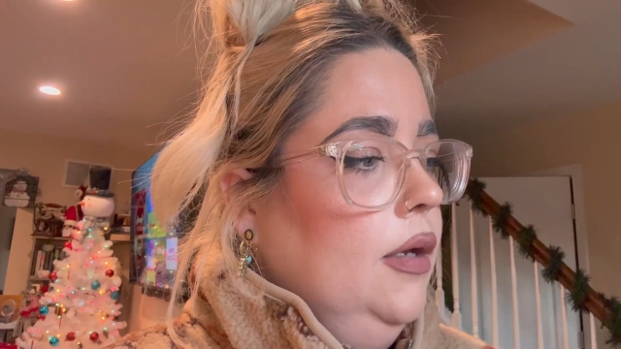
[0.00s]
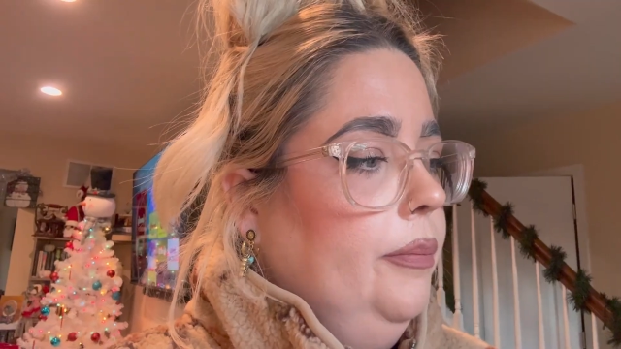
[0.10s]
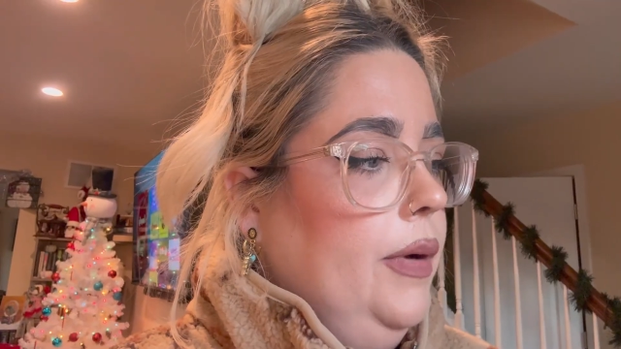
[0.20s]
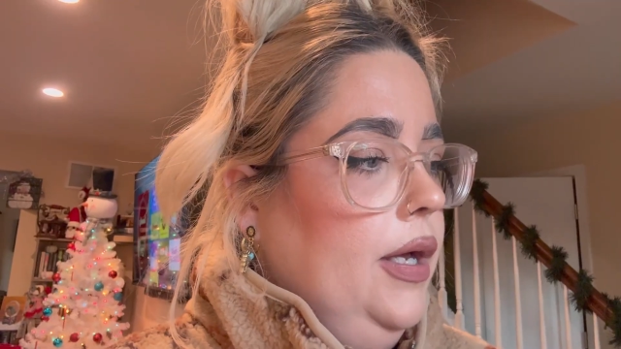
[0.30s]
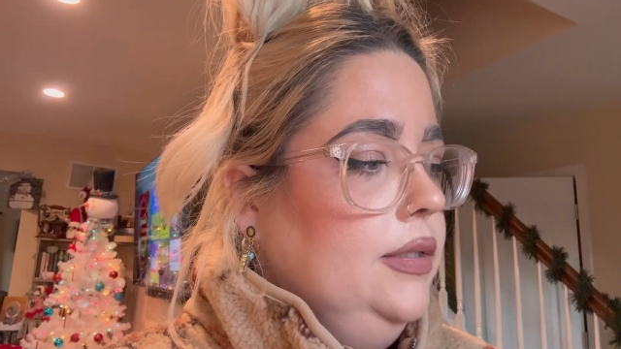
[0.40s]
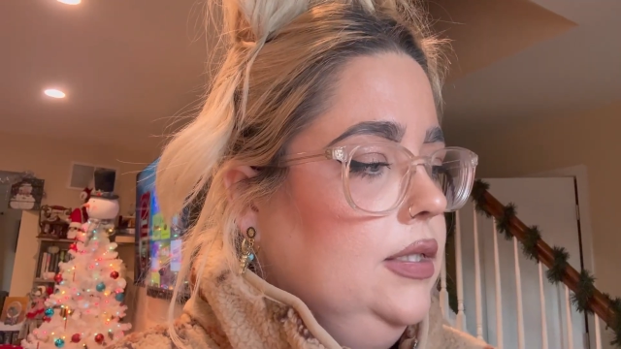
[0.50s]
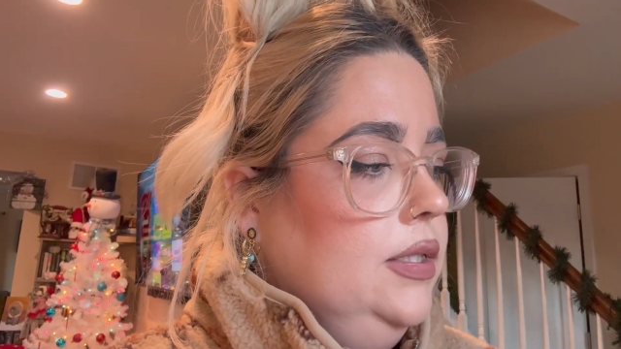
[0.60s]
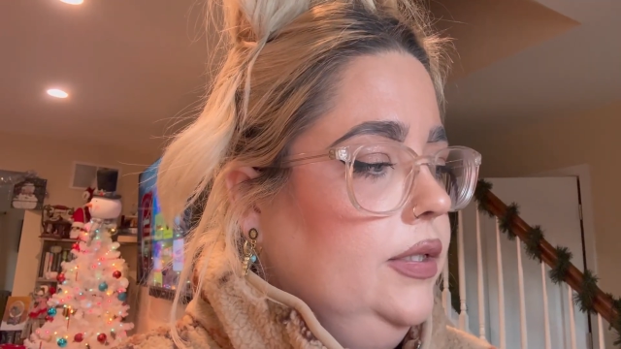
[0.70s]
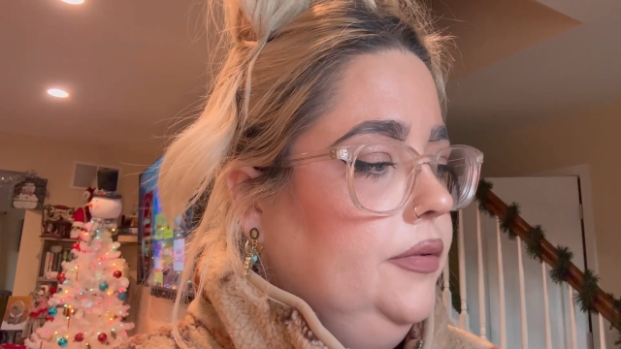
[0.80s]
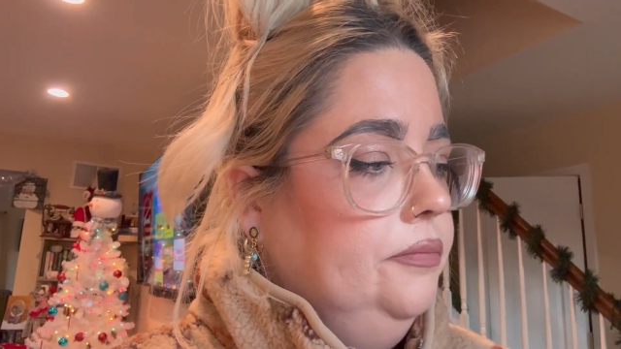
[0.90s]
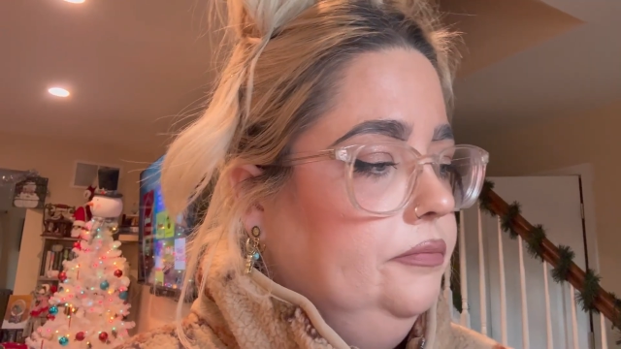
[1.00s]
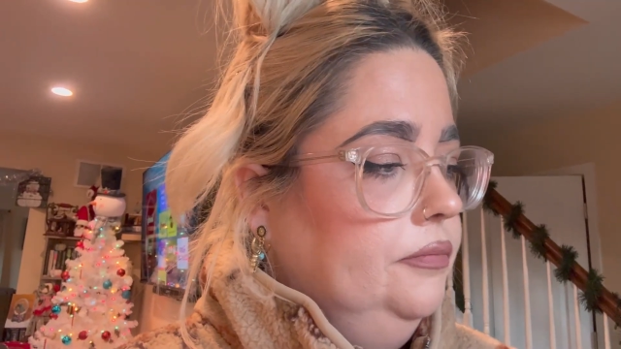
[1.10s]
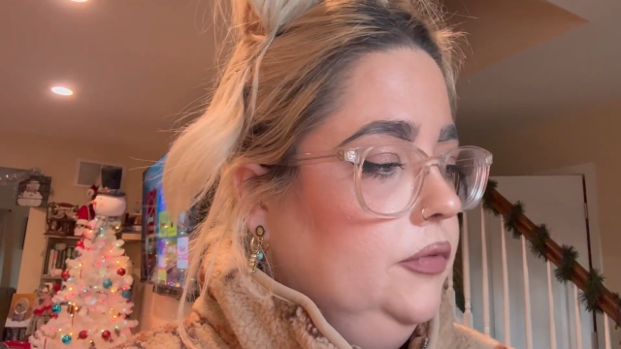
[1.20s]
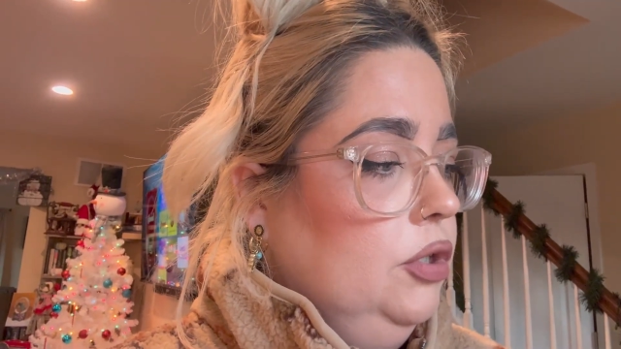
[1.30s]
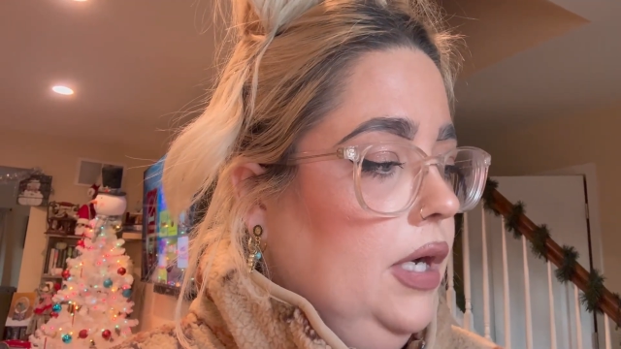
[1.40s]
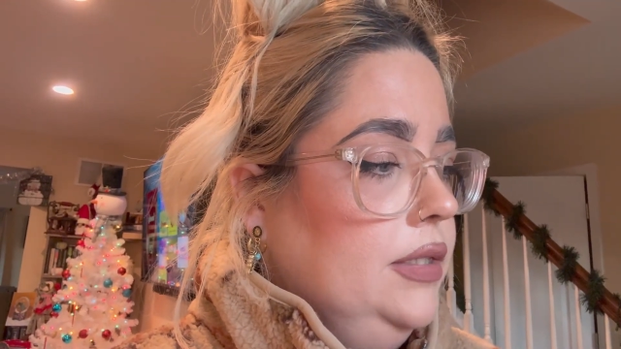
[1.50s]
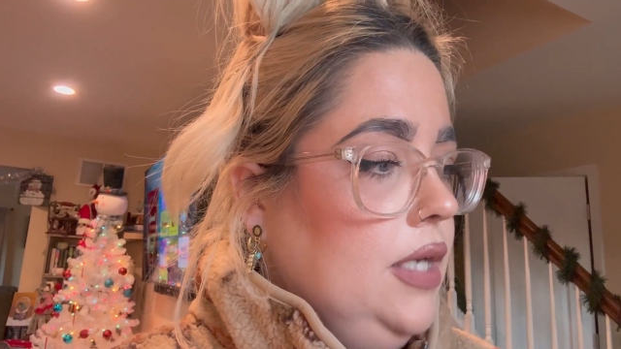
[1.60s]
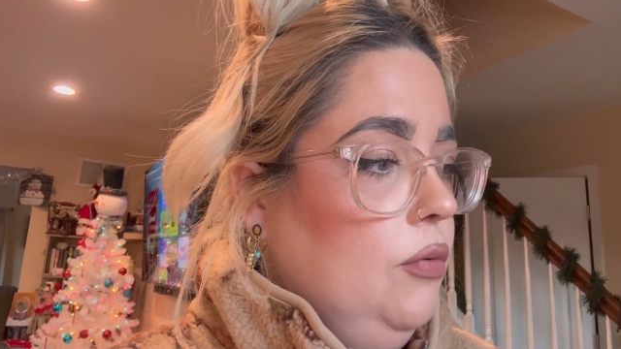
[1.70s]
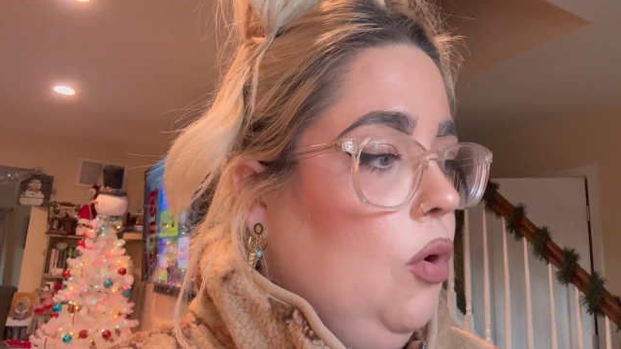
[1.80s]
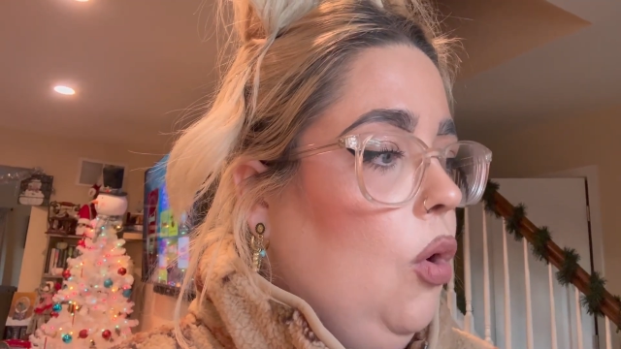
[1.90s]
But you guys,
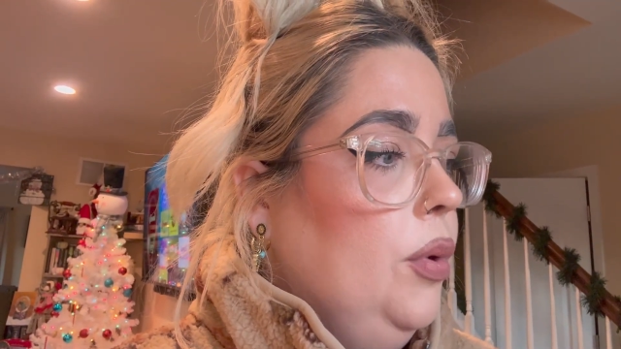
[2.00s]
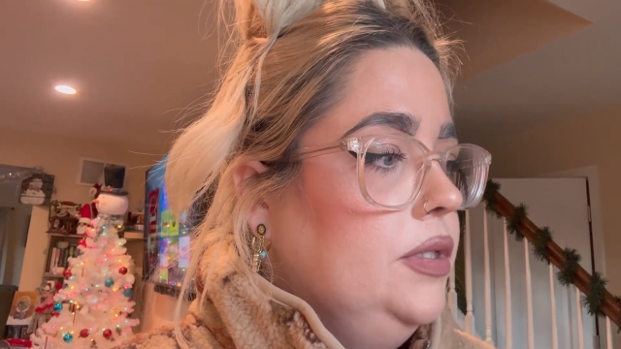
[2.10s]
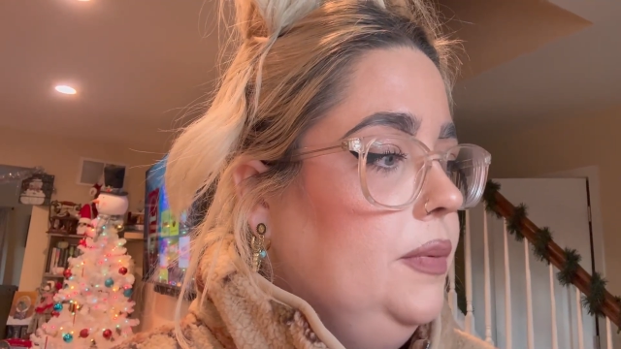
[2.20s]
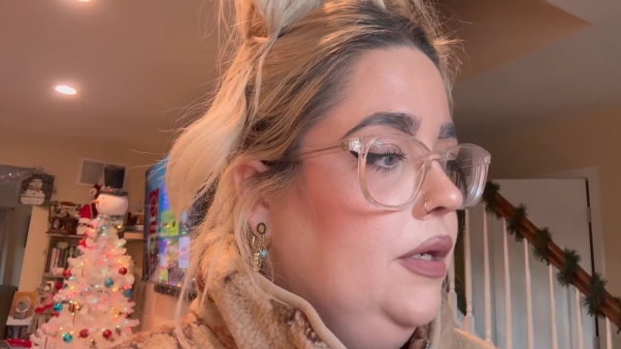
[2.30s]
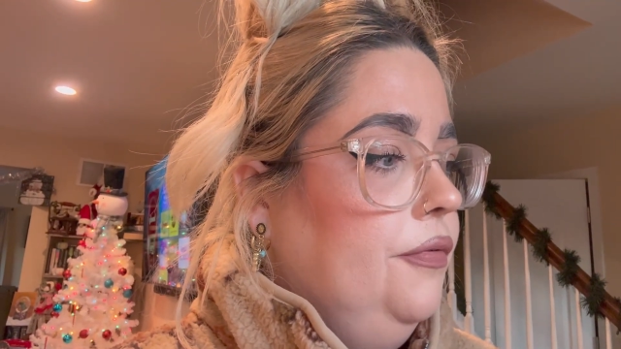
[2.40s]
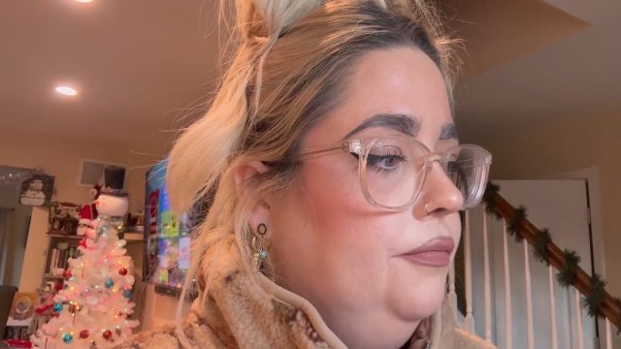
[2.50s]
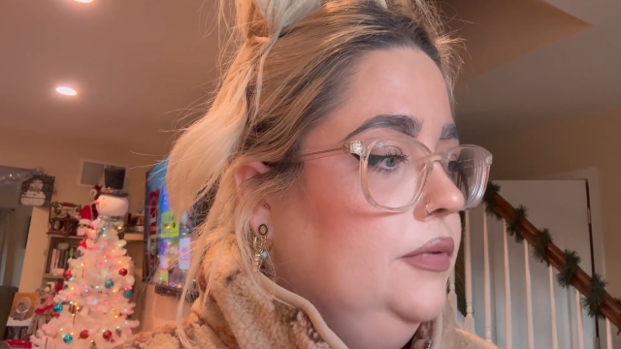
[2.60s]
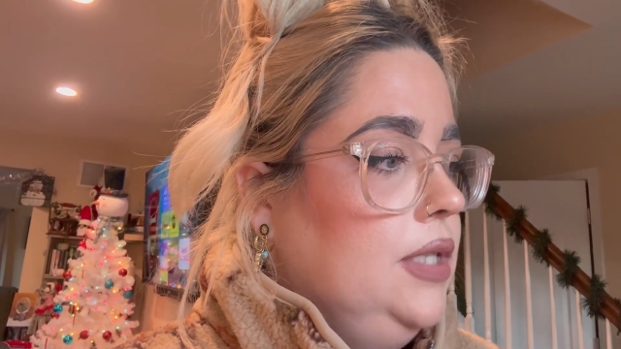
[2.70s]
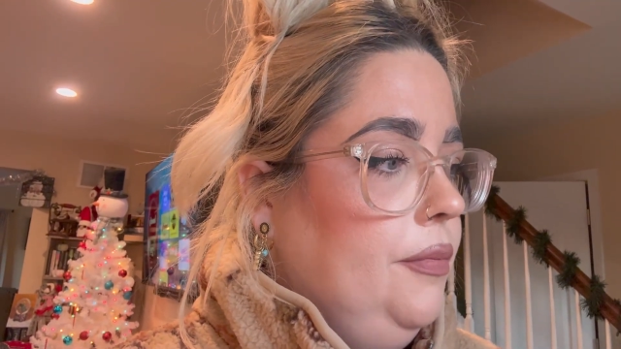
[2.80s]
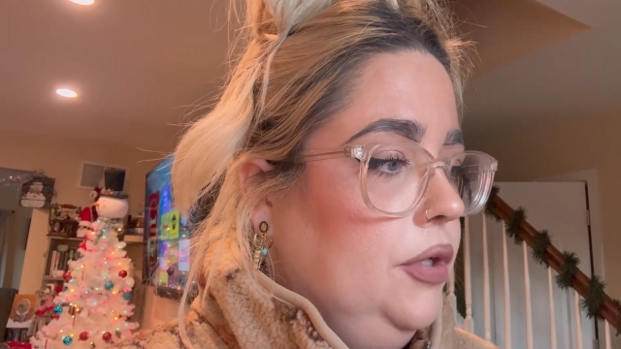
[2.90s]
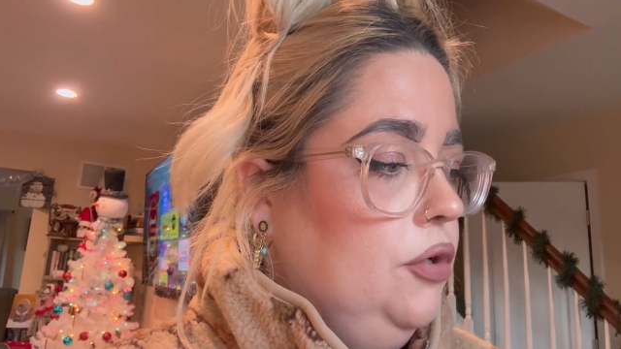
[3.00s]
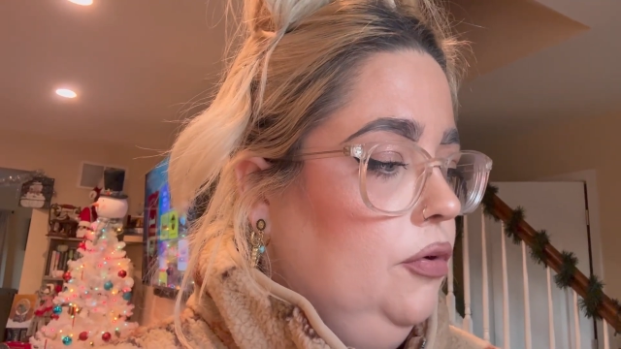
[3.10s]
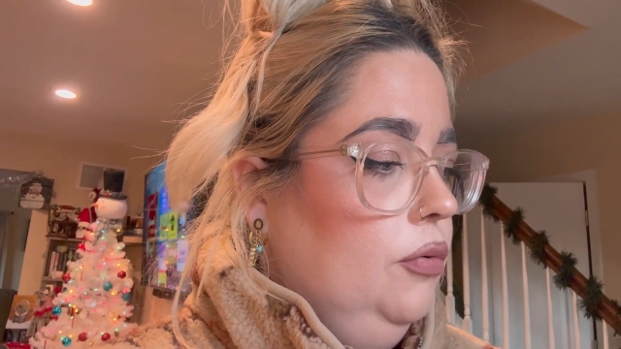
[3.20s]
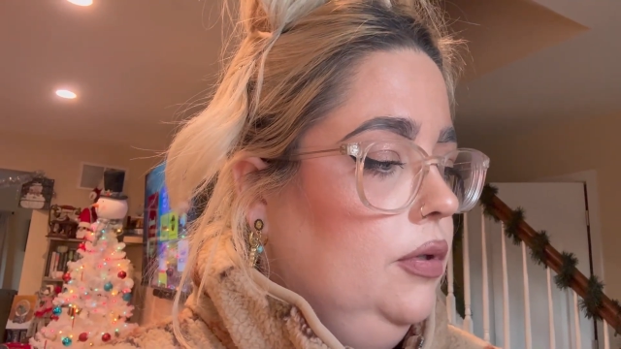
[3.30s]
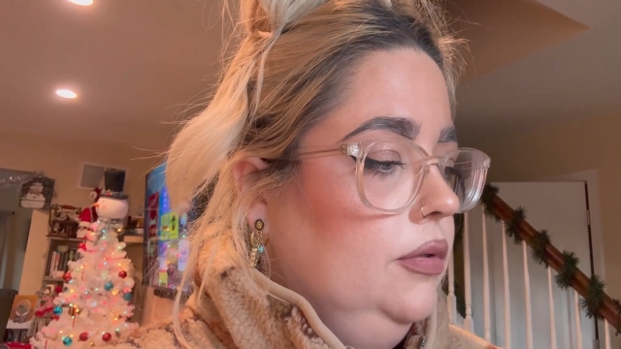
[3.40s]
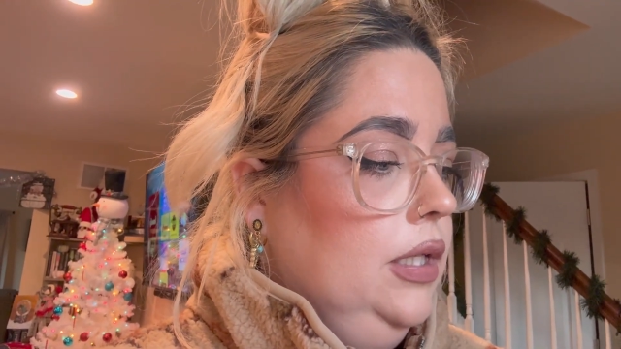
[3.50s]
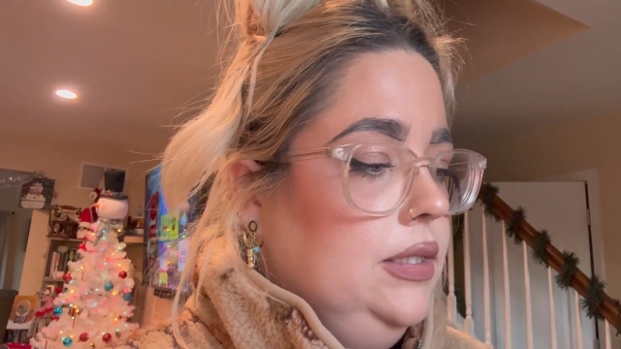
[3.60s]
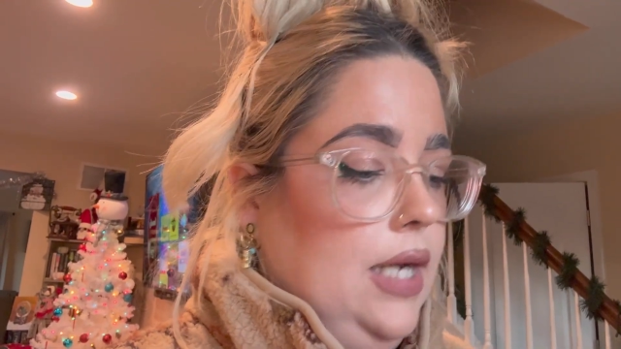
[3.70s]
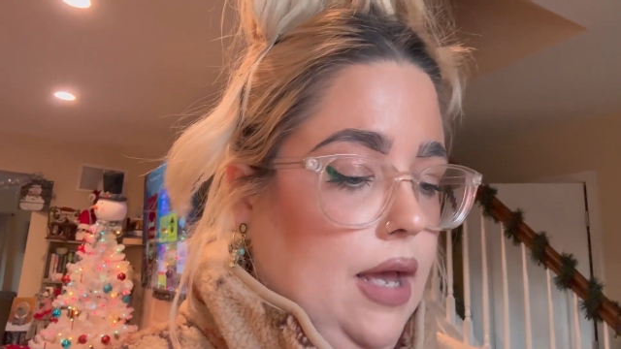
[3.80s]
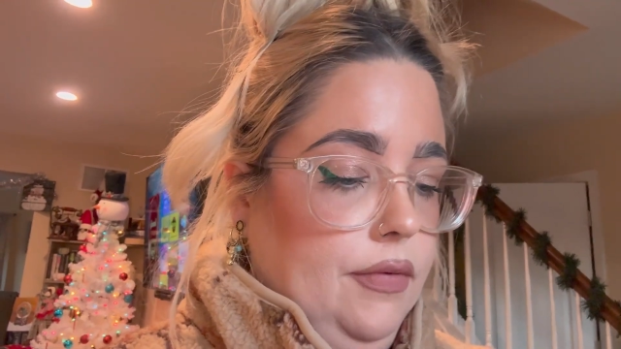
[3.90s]
I will always be someone who is
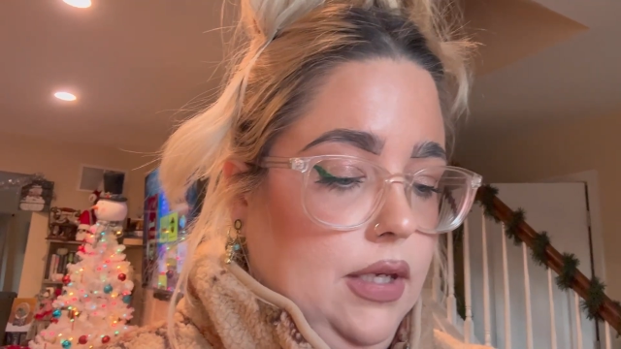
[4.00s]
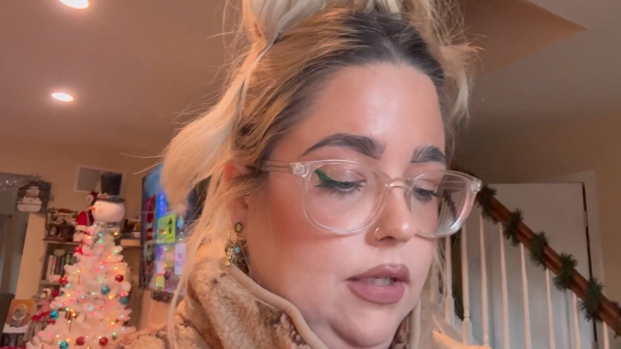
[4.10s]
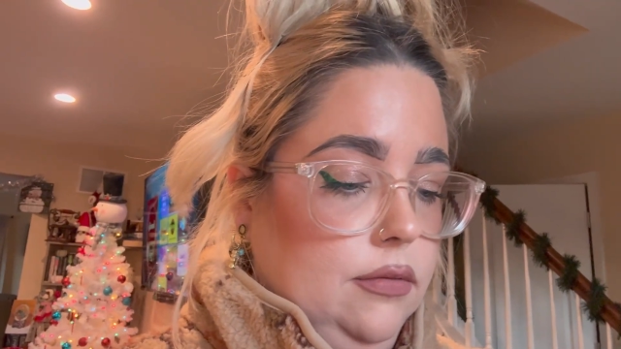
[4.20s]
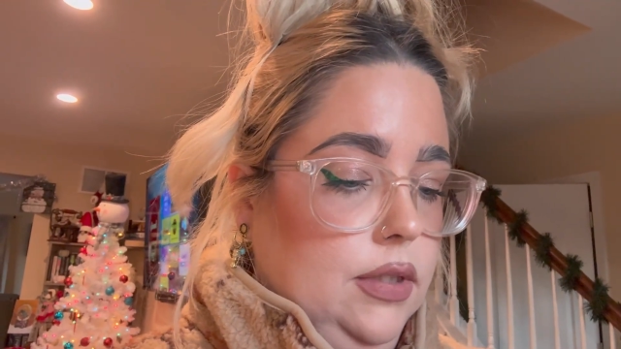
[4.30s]
an advocate.